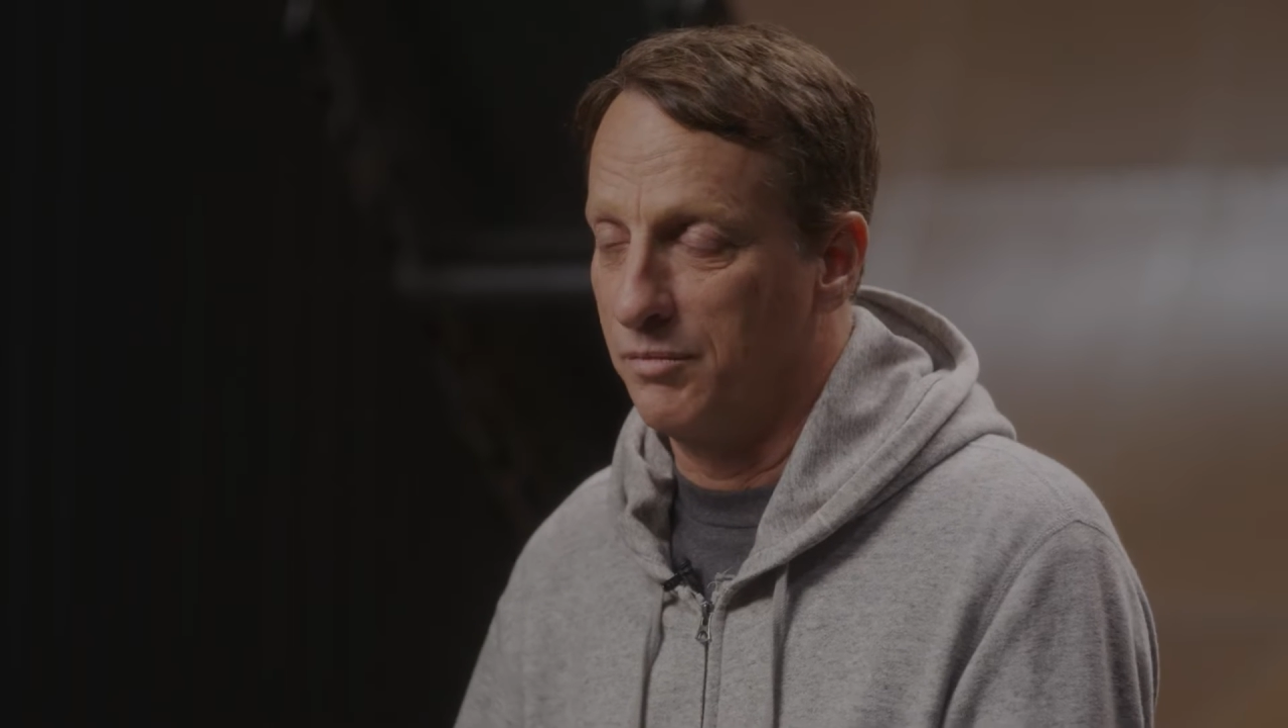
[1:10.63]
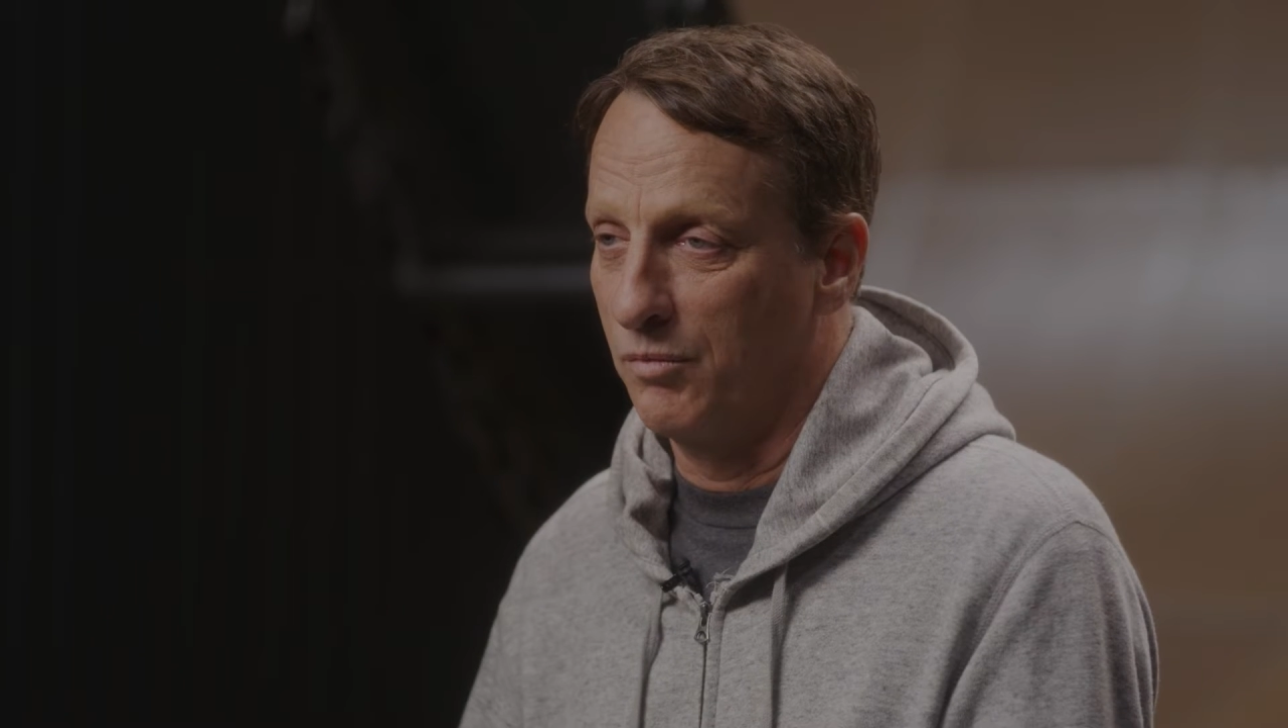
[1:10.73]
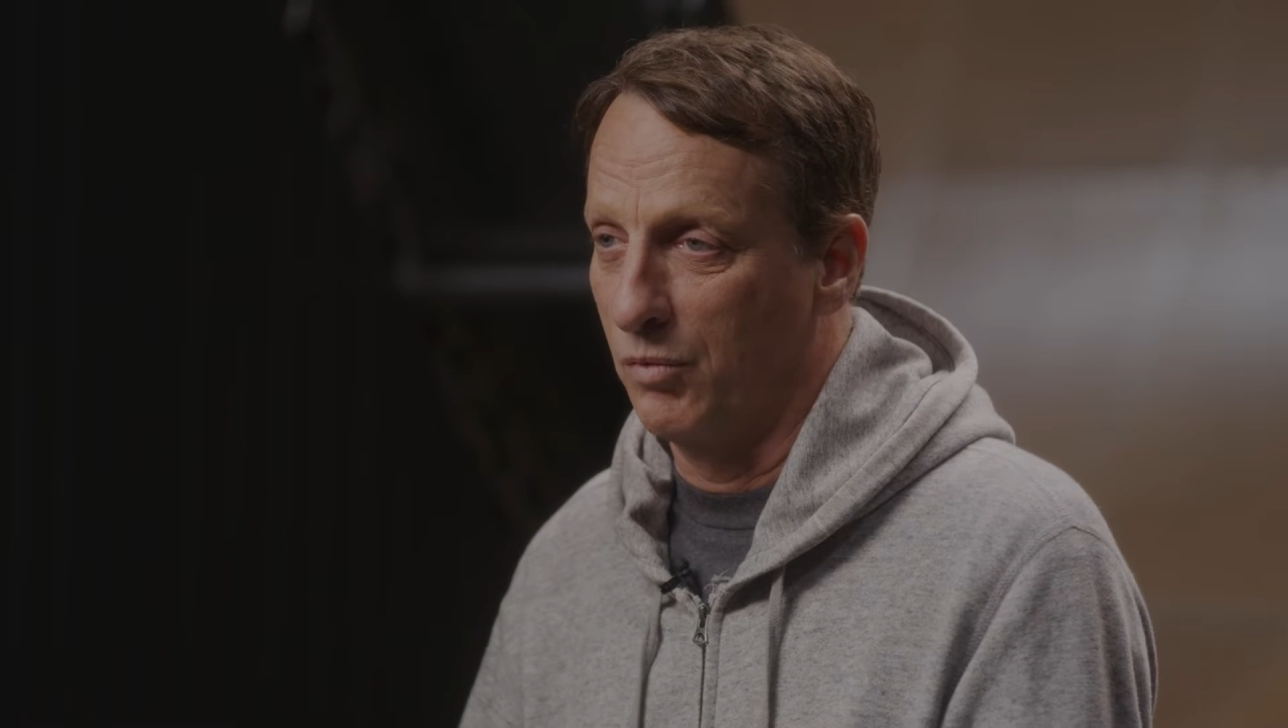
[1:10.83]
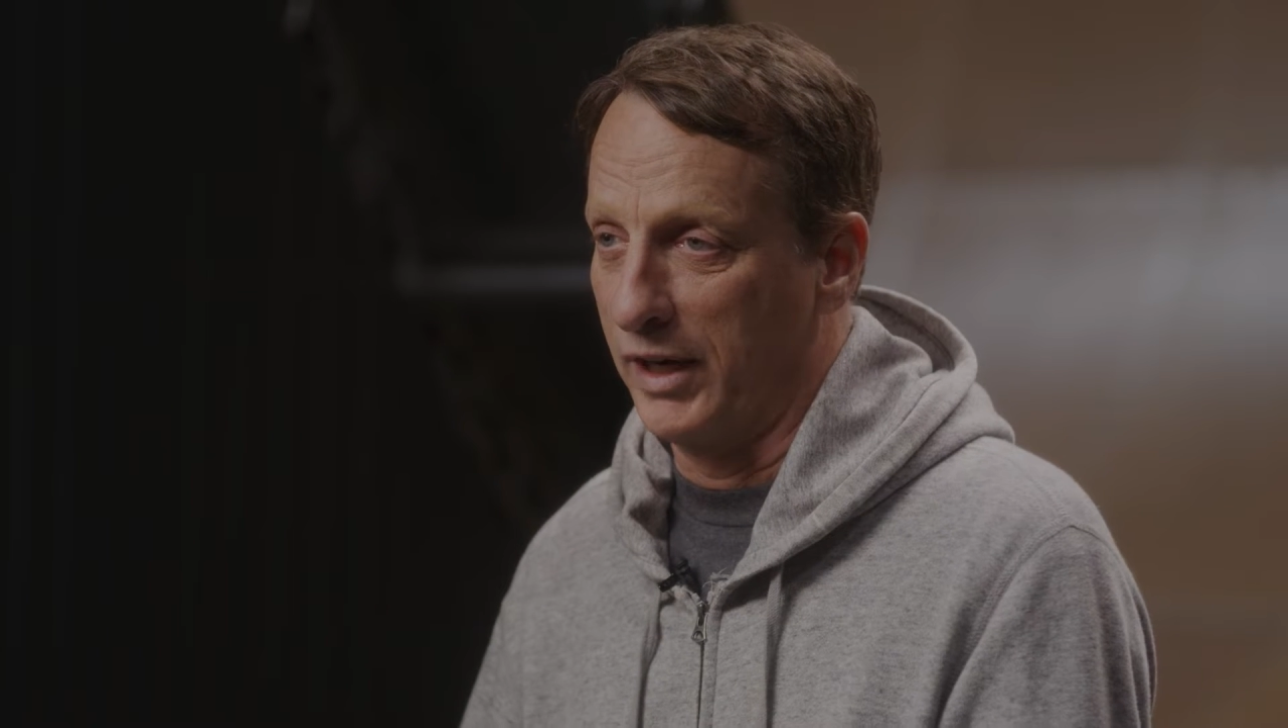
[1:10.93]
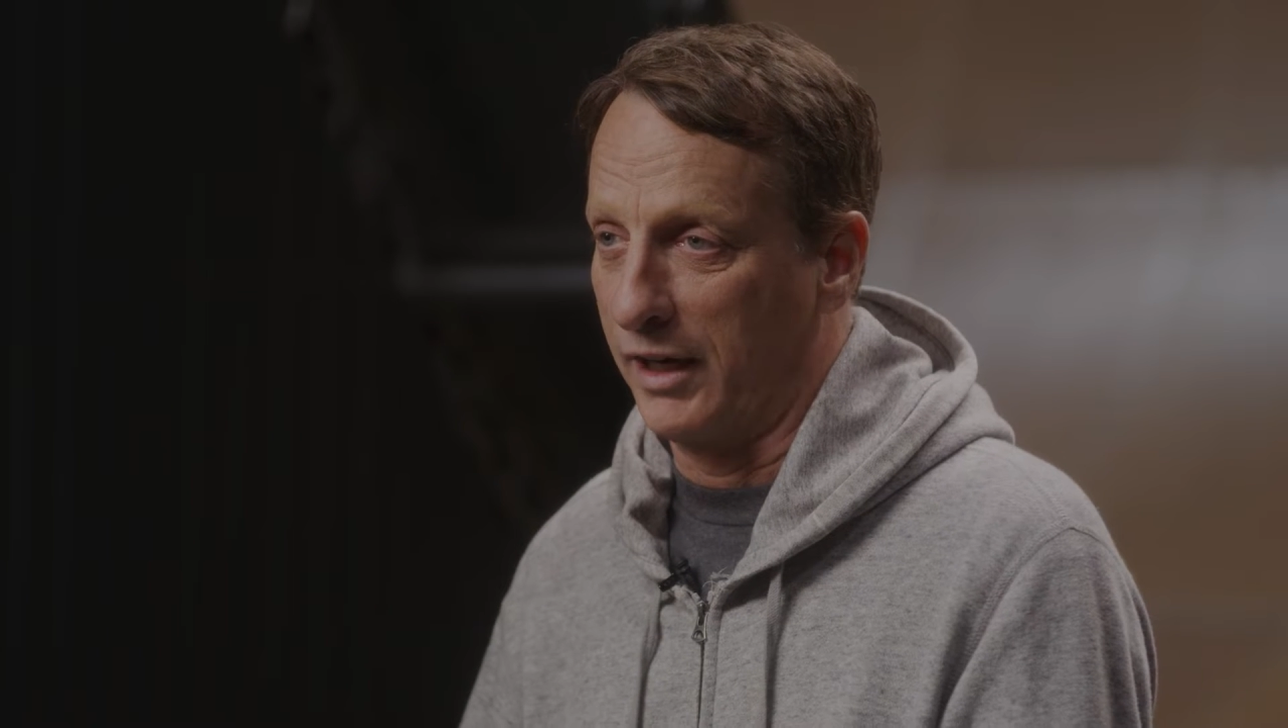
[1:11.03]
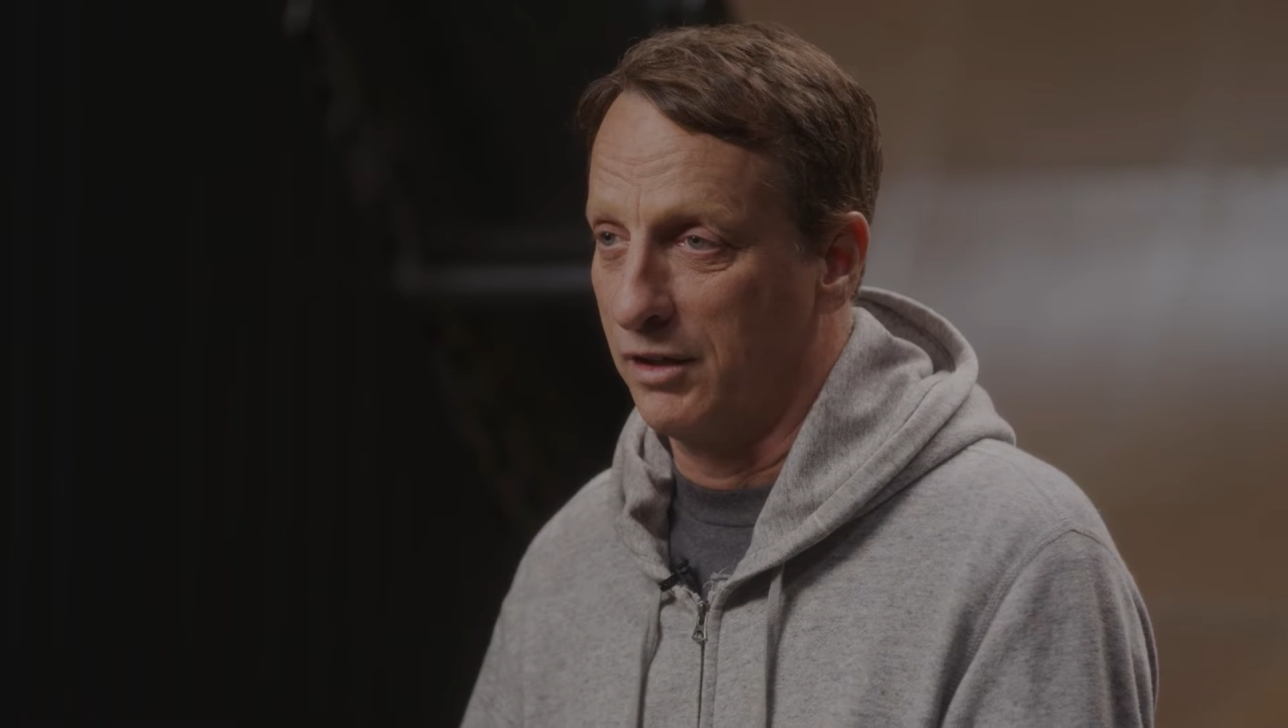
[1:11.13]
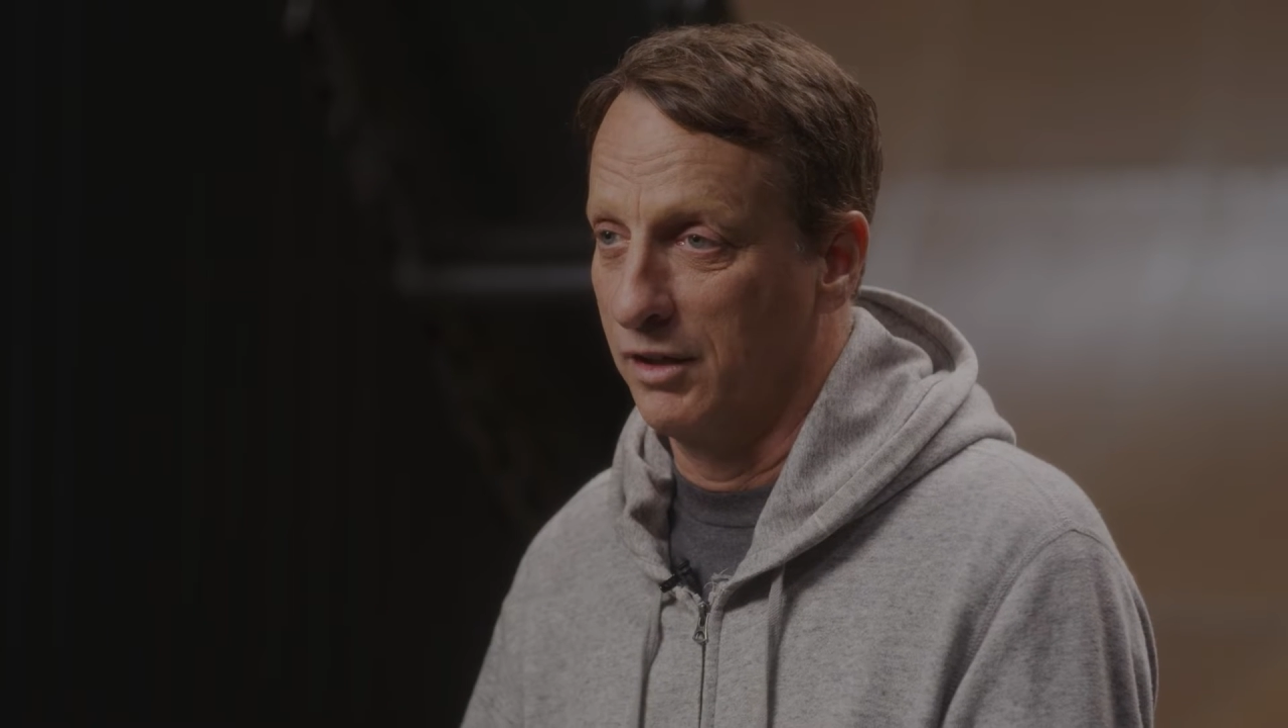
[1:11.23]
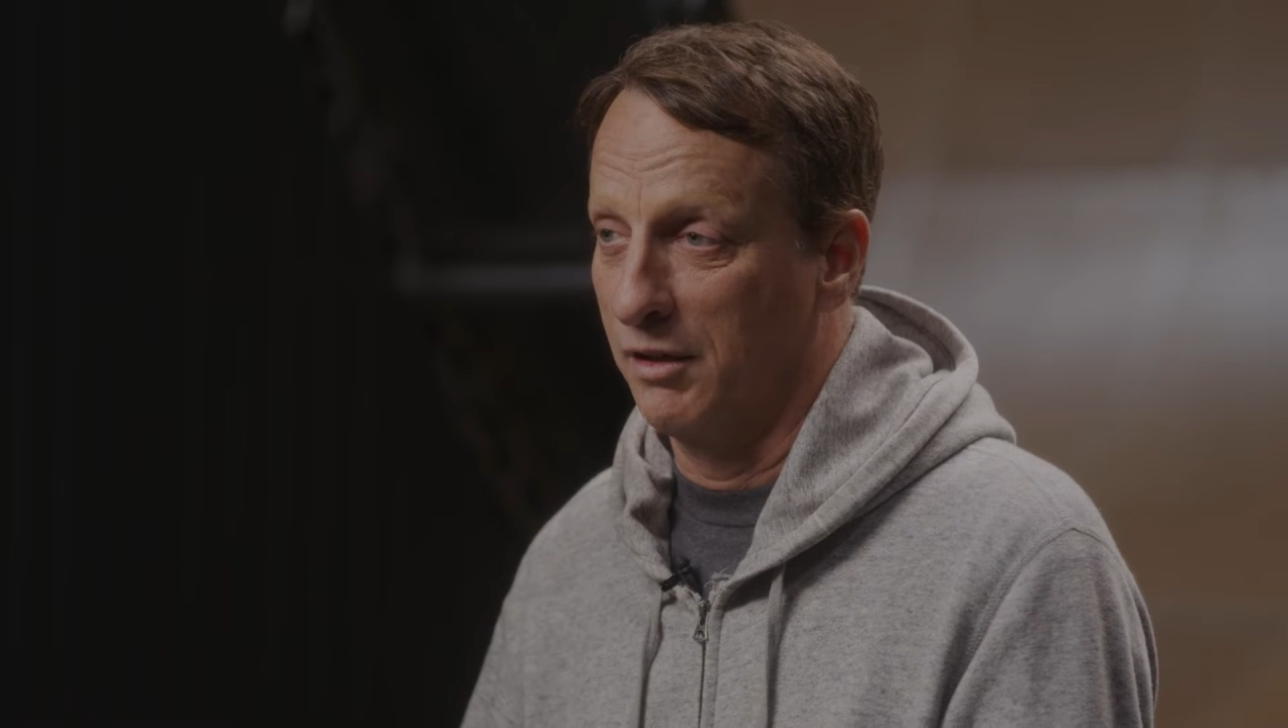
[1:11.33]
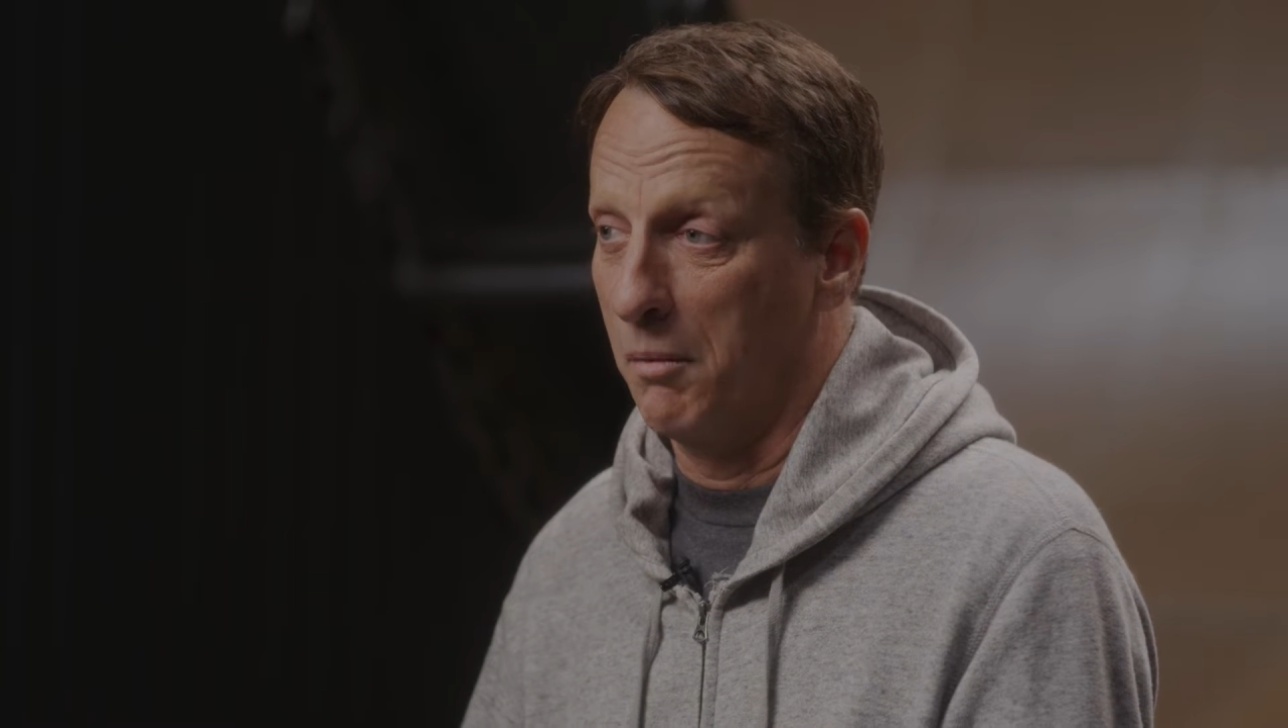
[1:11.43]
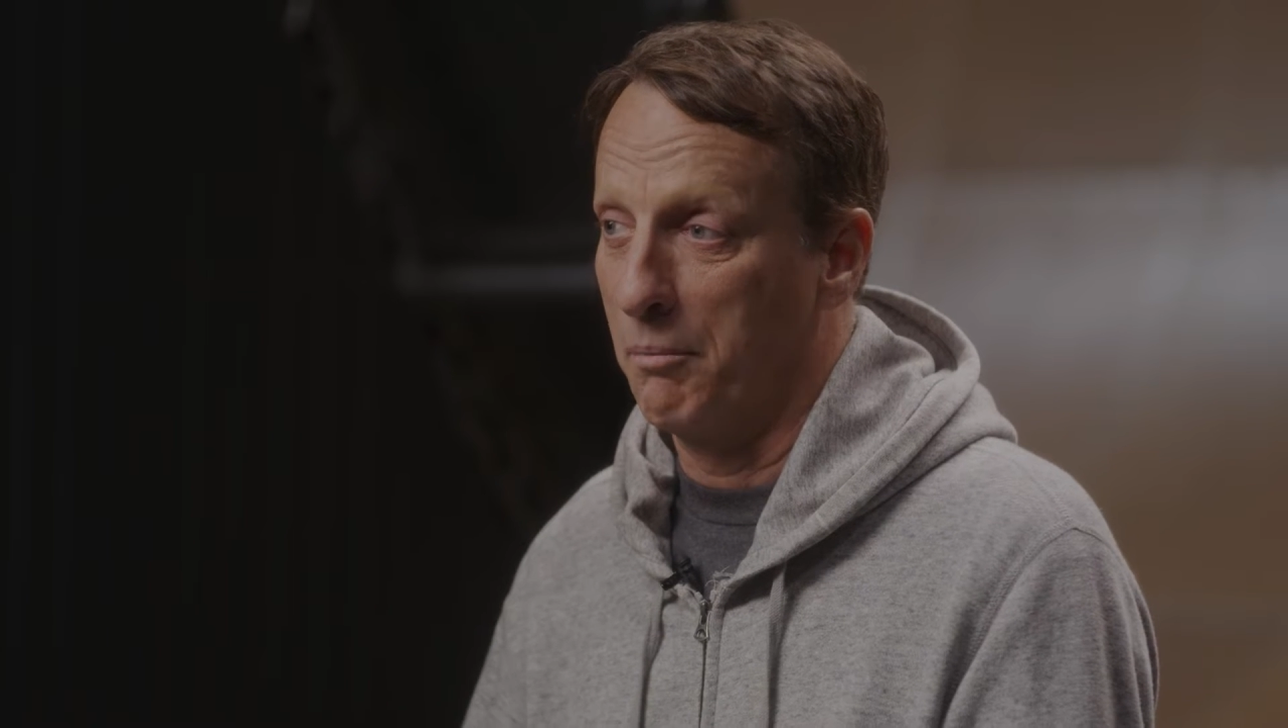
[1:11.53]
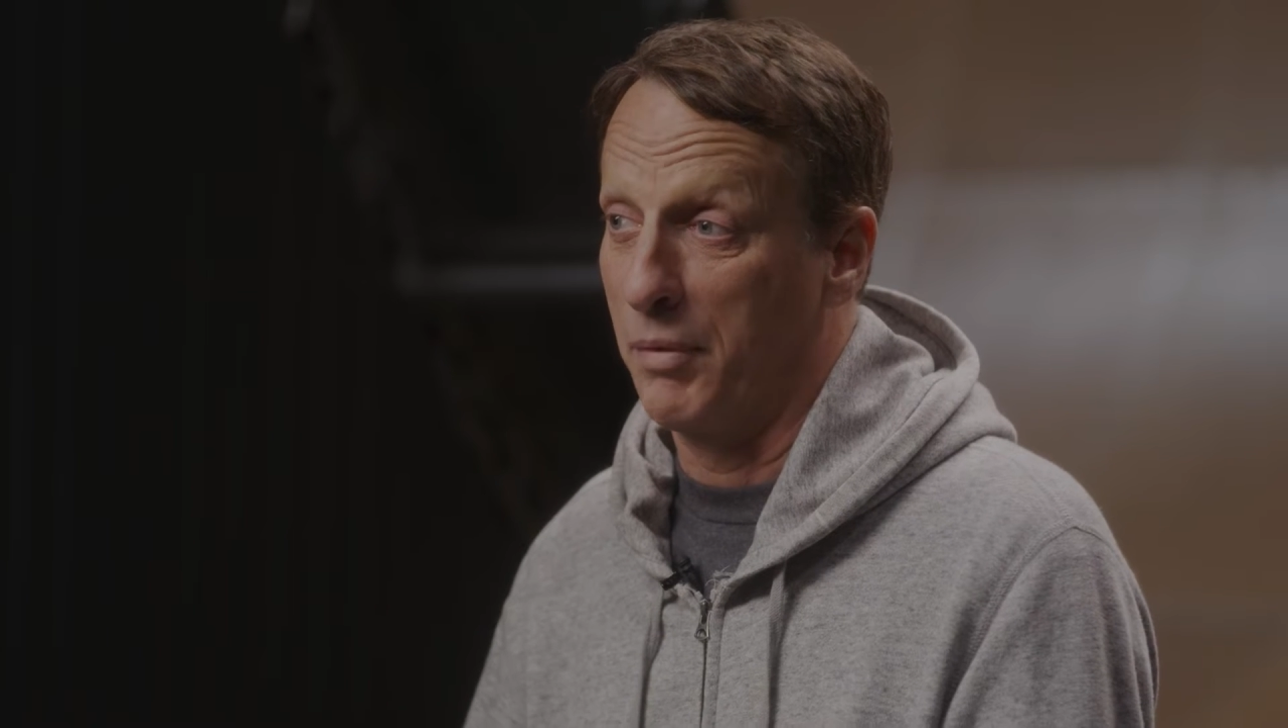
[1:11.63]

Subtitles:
when I got hurt,